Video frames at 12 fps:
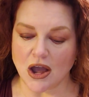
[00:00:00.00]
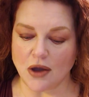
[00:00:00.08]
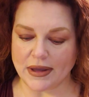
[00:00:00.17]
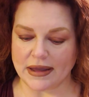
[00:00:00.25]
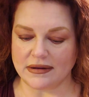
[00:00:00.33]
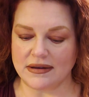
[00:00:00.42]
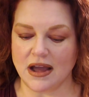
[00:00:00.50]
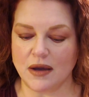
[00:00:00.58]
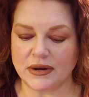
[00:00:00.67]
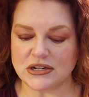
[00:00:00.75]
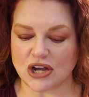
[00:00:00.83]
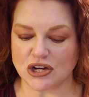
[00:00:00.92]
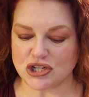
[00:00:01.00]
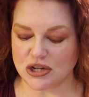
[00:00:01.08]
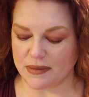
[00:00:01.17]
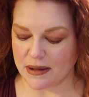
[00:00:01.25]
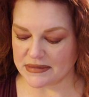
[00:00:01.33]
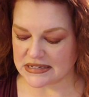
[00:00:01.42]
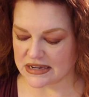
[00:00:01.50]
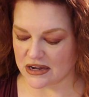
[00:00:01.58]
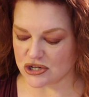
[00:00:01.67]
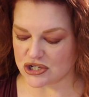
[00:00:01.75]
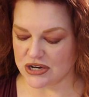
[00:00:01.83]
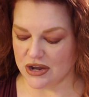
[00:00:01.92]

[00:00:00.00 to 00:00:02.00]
Okay, now I want to talk to you about massage.